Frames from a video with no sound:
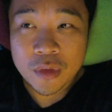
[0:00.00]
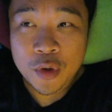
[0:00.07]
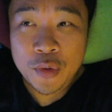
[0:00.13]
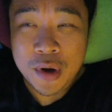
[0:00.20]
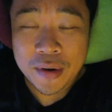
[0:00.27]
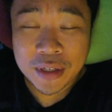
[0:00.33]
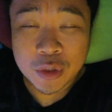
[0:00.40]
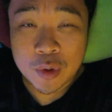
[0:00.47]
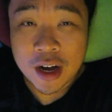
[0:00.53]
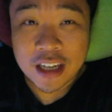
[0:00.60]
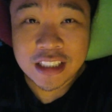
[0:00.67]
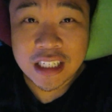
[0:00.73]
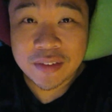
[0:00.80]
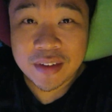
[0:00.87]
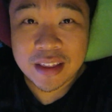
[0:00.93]
we always
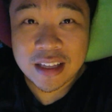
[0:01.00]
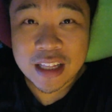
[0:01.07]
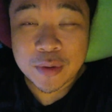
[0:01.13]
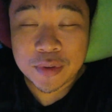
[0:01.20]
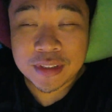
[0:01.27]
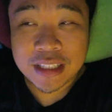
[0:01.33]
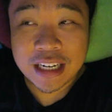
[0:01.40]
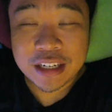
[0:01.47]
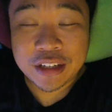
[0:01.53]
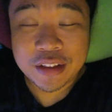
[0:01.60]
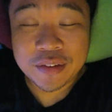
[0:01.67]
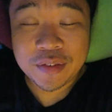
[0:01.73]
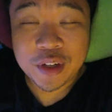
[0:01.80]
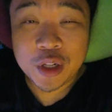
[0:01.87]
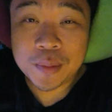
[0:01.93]
wash everything that we're sending to
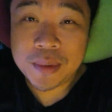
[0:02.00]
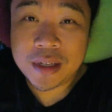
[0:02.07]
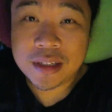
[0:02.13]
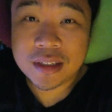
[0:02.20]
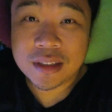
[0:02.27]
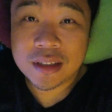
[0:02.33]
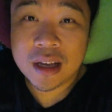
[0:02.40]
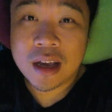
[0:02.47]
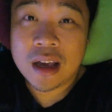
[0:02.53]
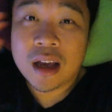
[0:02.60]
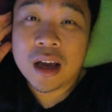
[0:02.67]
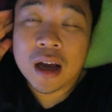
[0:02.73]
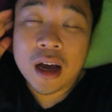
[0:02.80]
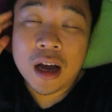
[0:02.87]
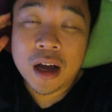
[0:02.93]
the Philippines.
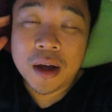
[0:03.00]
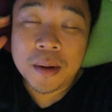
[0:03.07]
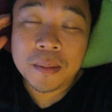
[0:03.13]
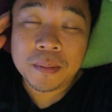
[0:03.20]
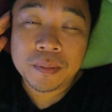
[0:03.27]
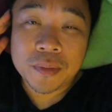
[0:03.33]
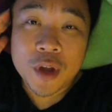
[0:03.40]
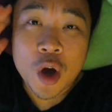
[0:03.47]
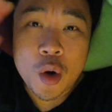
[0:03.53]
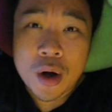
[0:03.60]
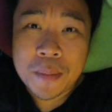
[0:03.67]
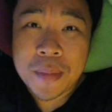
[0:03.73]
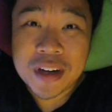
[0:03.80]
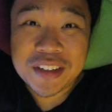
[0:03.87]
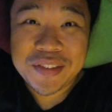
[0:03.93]
Um, oh,
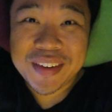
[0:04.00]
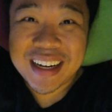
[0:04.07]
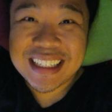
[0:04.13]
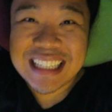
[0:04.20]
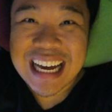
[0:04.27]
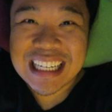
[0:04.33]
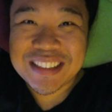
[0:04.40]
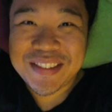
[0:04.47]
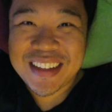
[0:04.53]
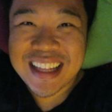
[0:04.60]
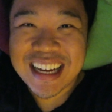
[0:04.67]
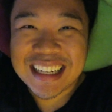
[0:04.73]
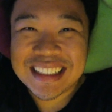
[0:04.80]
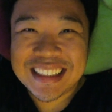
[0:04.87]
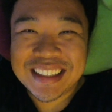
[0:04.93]
a bunch of you guys asked me
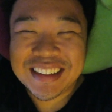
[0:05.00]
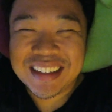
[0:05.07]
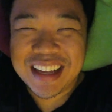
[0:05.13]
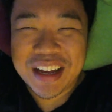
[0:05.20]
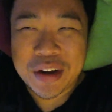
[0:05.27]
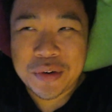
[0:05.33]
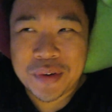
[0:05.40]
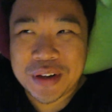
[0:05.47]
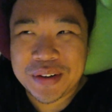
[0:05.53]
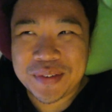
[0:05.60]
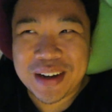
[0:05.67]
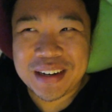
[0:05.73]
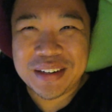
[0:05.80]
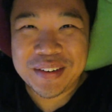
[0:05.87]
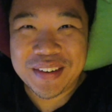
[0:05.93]
that too, like what
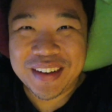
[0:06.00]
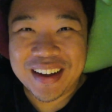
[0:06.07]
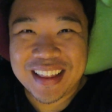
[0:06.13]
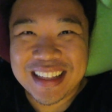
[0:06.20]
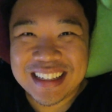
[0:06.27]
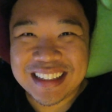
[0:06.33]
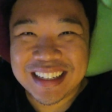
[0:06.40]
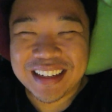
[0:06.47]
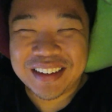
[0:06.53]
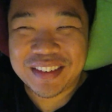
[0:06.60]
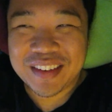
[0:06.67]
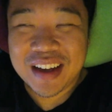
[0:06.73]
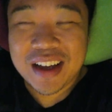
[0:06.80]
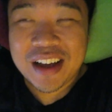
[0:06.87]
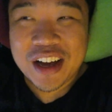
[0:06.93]
do I do with all this stuff?
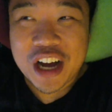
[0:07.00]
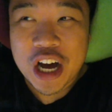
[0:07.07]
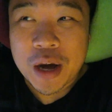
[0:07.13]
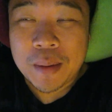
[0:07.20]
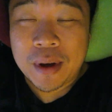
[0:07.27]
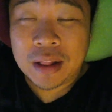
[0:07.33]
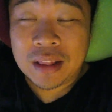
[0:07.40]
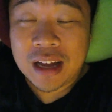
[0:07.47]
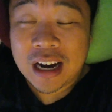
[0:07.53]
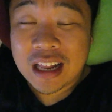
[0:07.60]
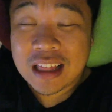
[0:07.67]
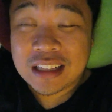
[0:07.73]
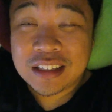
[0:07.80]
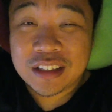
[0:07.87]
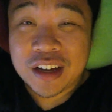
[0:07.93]
Um, a lot
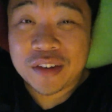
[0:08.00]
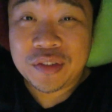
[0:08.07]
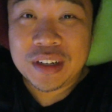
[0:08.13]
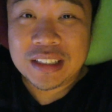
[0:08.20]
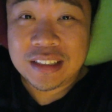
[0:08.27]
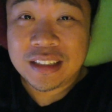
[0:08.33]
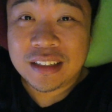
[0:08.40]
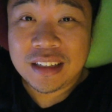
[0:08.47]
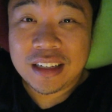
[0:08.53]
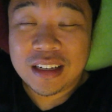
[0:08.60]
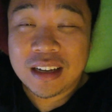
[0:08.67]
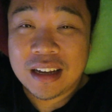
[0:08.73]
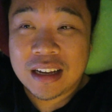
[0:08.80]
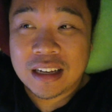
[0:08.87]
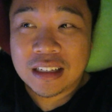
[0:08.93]
of the stuff
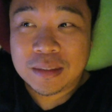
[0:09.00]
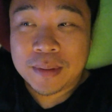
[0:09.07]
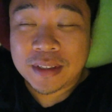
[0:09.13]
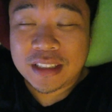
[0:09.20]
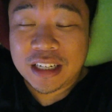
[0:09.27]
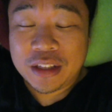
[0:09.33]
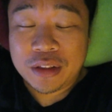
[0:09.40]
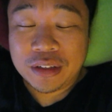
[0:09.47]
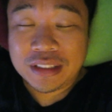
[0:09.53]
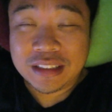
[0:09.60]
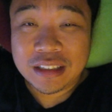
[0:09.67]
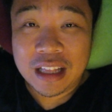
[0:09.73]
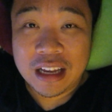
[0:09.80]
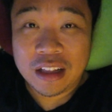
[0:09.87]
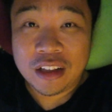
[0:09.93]
recently, especially in
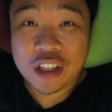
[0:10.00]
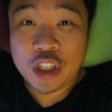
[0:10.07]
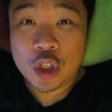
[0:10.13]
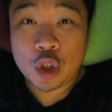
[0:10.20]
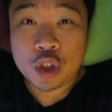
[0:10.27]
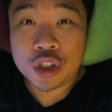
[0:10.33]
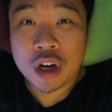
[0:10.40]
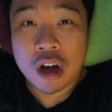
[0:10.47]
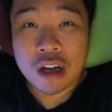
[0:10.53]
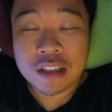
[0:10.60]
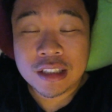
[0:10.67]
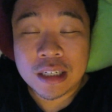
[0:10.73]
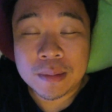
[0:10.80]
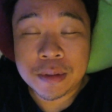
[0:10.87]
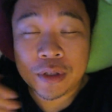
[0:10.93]
these like huge
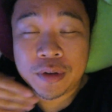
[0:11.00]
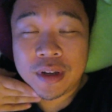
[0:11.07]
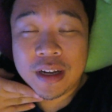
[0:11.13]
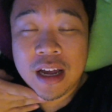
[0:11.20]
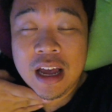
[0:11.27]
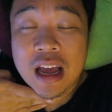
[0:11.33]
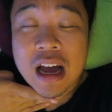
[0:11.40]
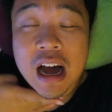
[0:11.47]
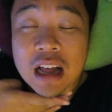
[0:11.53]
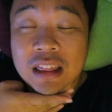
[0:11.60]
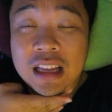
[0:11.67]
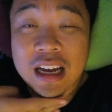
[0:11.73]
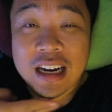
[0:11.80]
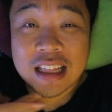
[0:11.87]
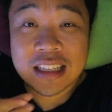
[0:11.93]
hauls that I'm doing, a
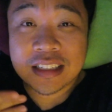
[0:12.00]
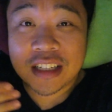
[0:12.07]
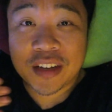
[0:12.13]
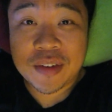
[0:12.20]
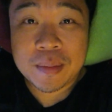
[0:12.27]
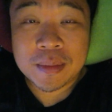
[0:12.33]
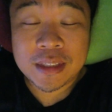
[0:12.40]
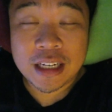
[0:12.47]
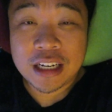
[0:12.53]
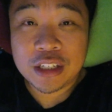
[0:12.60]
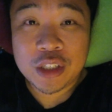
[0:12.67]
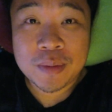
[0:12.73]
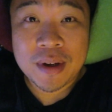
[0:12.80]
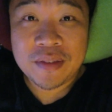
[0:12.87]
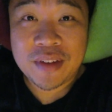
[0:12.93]
lot of the stuff I'm
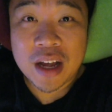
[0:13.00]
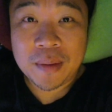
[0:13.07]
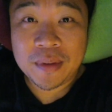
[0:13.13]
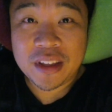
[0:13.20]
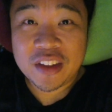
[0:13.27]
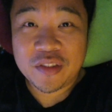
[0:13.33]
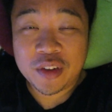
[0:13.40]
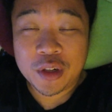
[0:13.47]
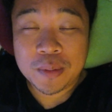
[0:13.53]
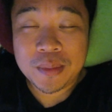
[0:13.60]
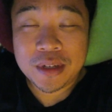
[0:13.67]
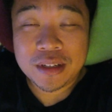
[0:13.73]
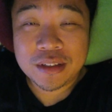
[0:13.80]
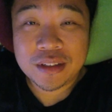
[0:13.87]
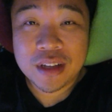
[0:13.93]
sending to my family in the
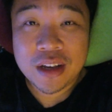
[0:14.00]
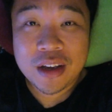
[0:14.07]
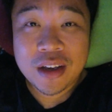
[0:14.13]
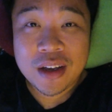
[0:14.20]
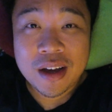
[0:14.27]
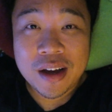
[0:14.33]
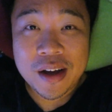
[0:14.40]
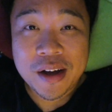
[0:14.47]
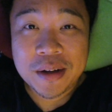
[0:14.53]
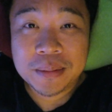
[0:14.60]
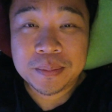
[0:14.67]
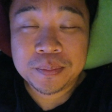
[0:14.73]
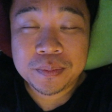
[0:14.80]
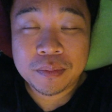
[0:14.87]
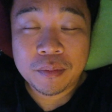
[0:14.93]
Philippines.
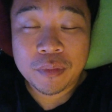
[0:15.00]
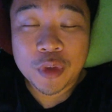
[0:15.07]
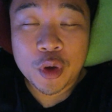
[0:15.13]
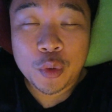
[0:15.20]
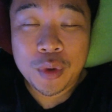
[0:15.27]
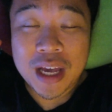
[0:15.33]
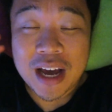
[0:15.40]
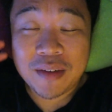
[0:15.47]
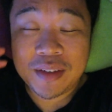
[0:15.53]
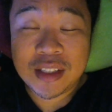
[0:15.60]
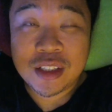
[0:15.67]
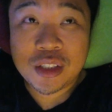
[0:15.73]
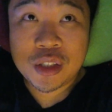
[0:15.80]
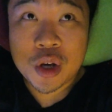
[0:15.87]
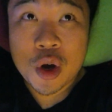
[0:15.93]
Um, we have
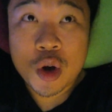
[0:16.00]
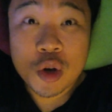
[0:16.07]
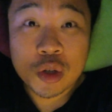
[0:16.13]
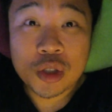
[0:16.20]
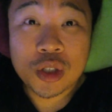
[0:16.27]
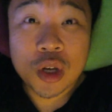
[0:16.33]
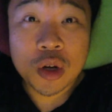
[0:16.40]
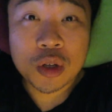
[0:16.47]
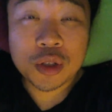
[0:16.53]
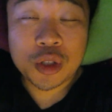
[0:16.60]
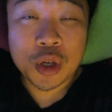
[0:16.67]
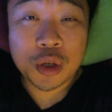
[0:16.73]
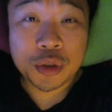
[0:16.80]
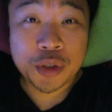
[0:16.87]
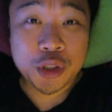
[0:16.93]
So, so,
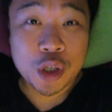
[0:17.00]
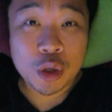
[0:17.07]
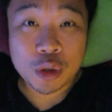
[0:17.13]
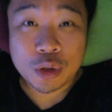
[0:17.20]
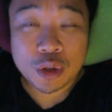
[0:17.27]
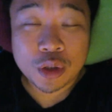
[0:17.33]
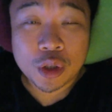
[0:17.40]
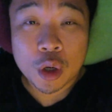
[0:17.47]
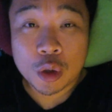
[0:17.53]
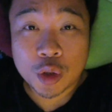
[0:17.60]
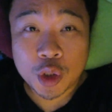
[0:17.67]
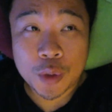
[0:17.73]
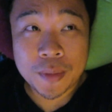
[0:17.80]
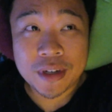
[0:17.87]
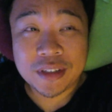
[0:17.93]
so, so, so,
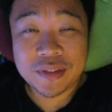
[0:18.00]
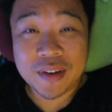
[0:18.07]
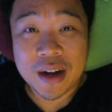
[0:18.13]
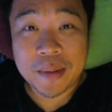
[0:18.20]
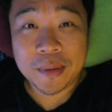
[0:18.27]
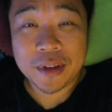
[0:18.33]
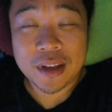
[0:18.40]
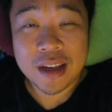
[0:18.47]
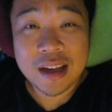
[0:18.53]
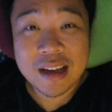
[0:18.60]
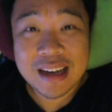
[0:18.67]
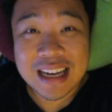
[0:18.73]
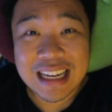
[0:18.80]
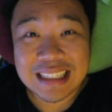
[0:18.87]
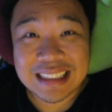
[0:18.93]
so much family.
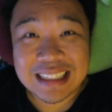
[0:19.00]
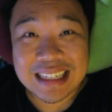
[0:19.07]
It's